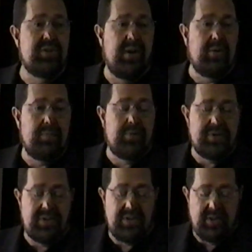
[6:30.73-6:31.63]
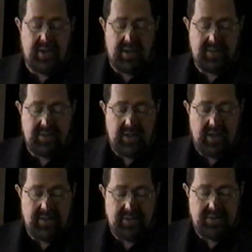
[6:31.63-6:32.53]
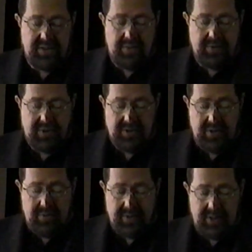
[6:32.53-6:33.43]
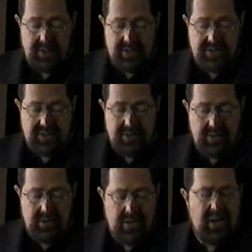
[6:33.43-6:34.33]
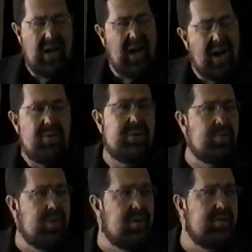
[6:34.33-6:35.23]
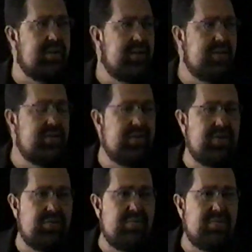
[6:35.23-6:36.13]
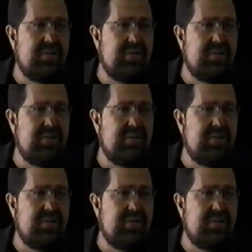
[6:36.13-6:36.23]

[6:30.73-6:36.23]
which I will put to you and see what you do with it, is how in the world do you